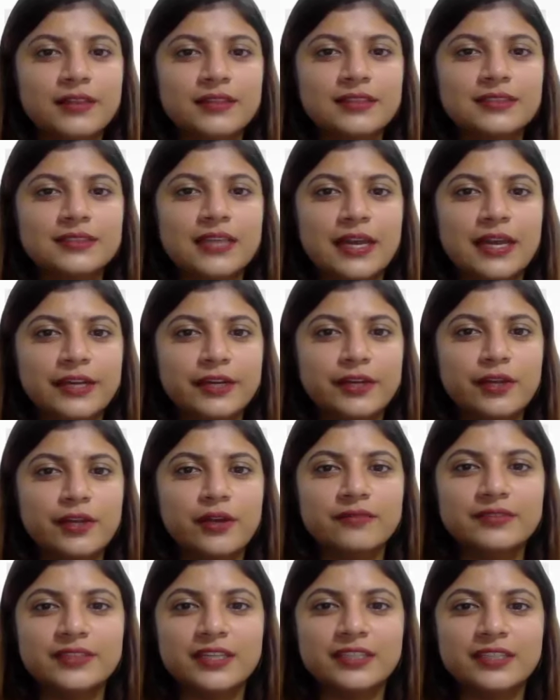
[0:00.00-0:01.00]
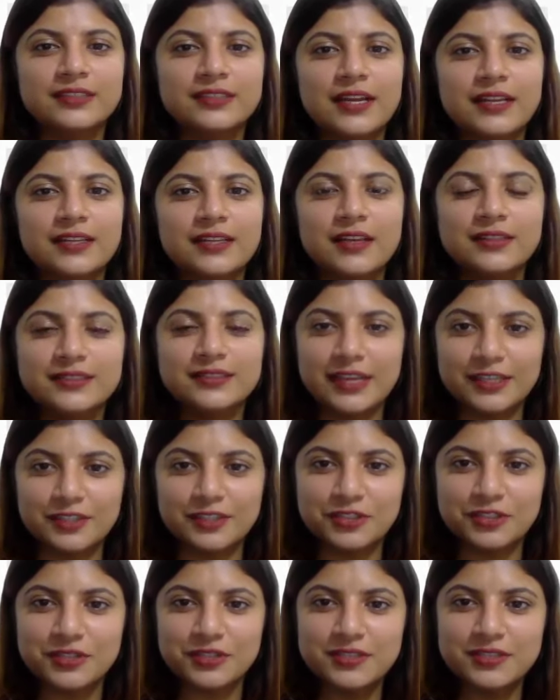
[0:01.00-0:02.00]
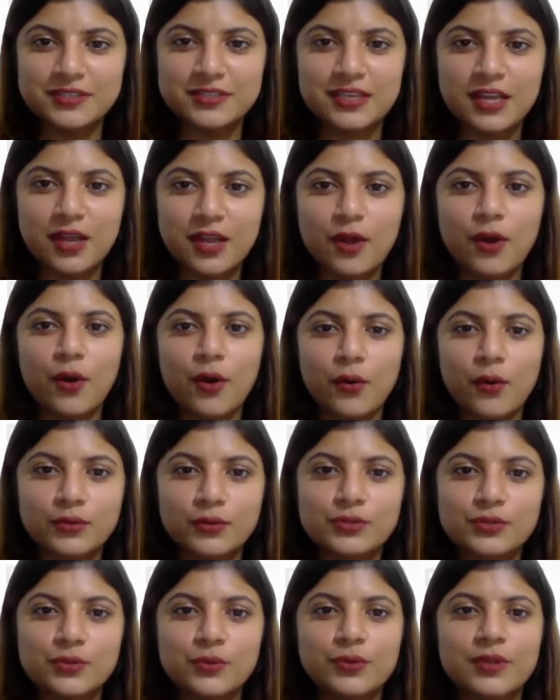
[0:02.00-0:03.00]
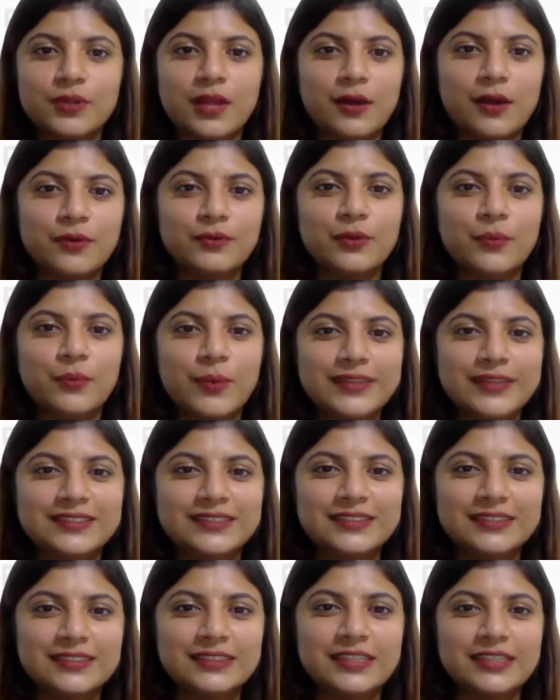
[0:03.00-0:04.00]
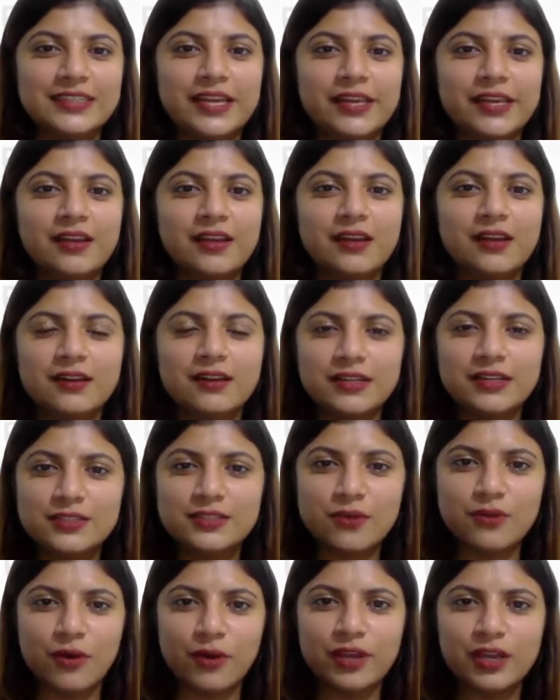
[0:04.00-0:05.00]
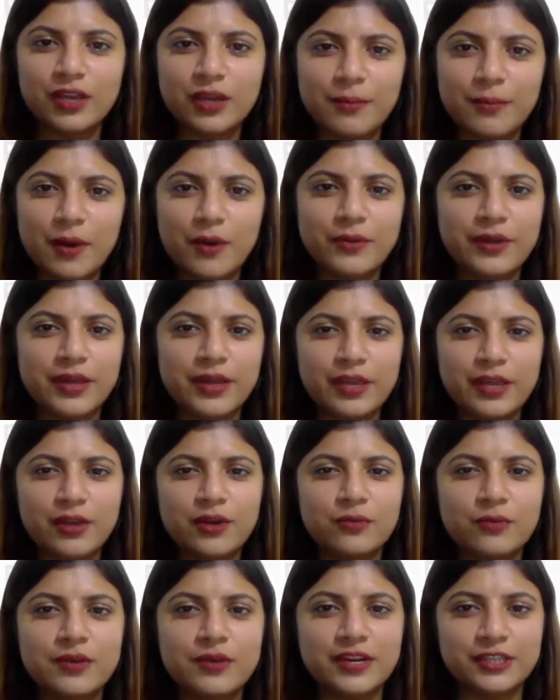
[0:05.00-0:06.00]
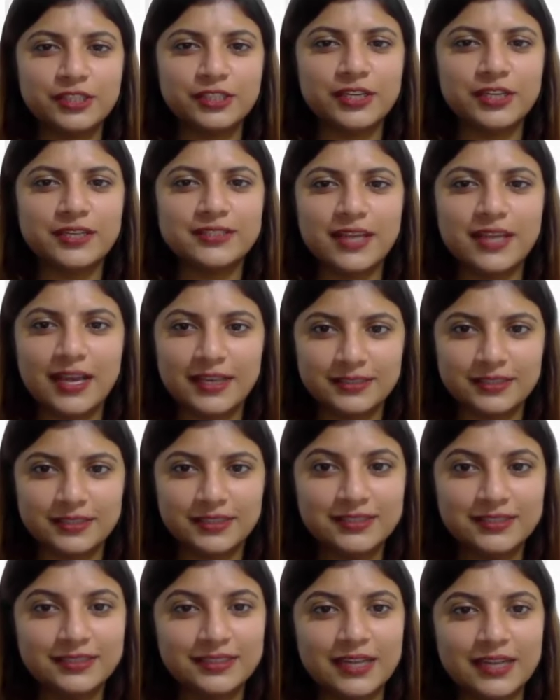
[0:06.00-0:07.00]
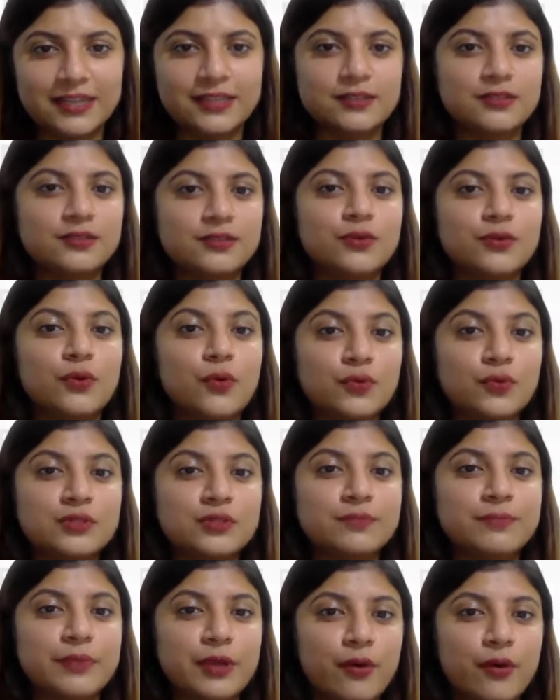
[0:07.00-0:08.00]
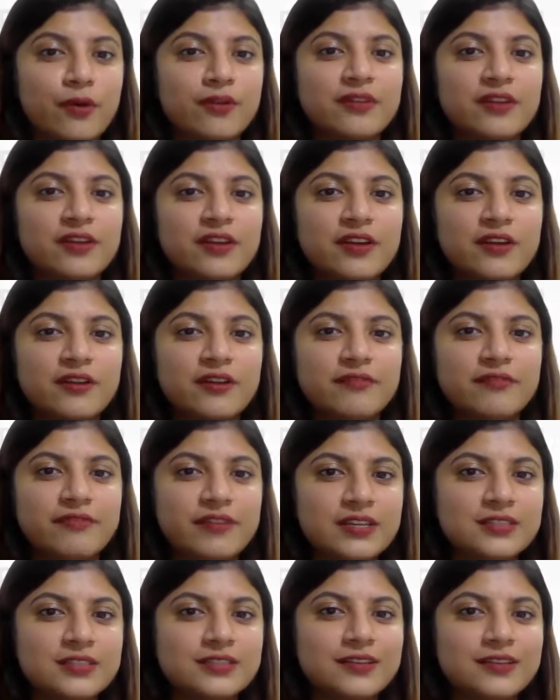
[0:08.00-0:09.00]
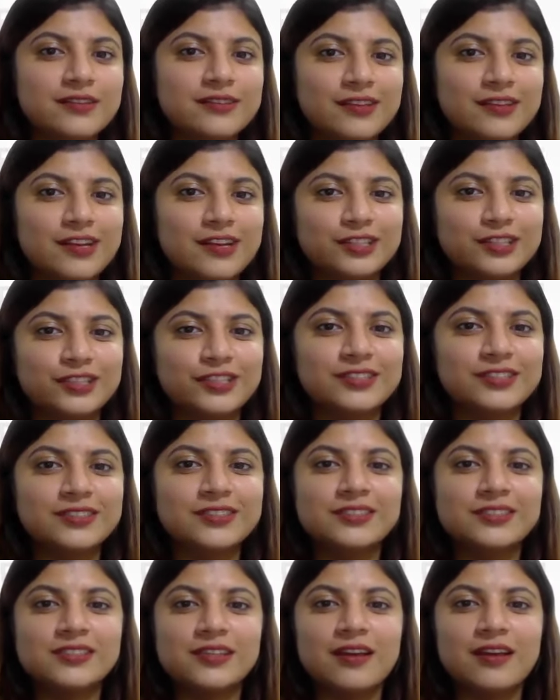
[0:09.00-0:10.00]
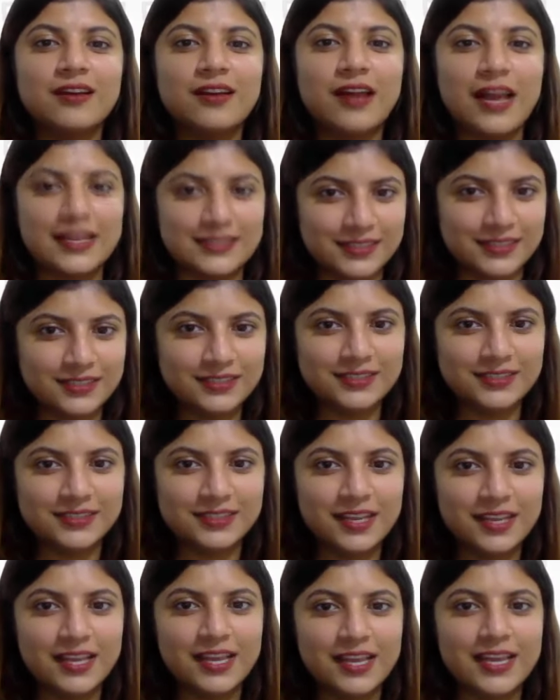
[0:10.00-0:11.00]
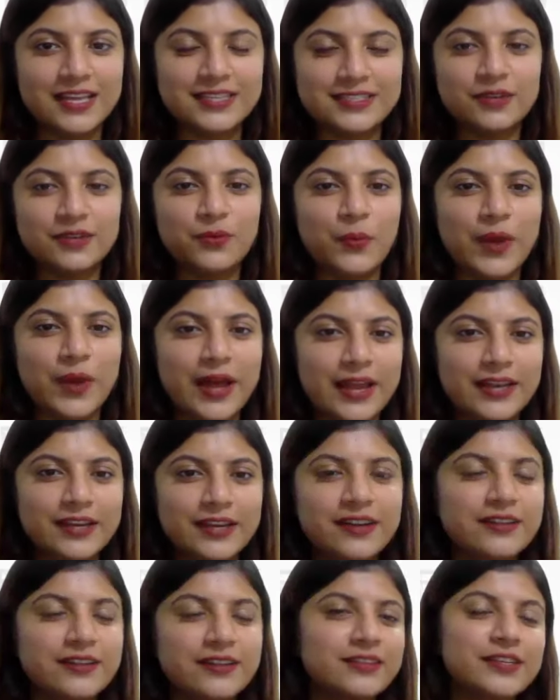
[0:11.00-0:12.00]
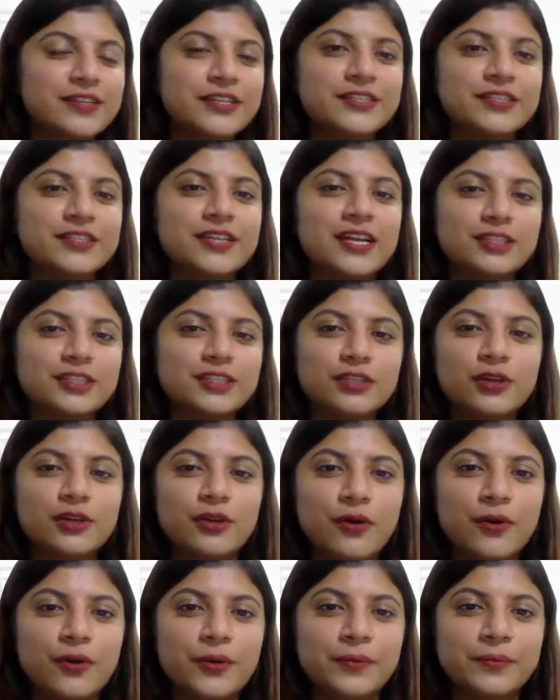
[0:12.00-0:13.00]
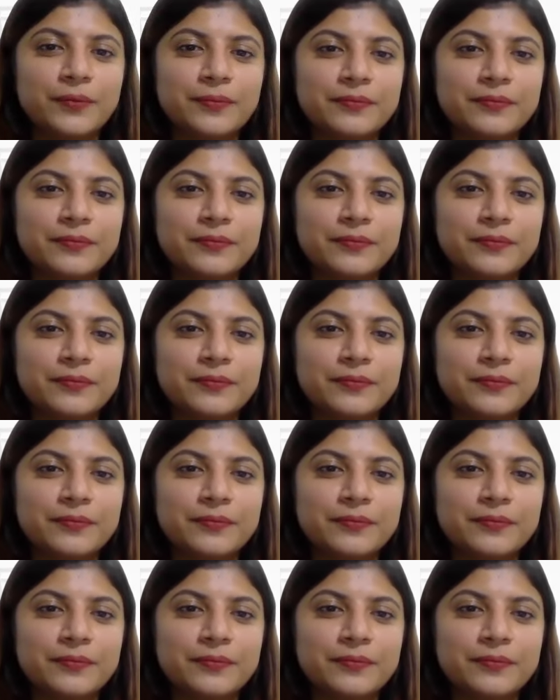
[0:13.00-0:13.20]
at the sanity of such sanctions? Also, now the West is talking about taking over Russia's assets, that is, goes beyond freezing the Russians' assets. Is it valid under the international law?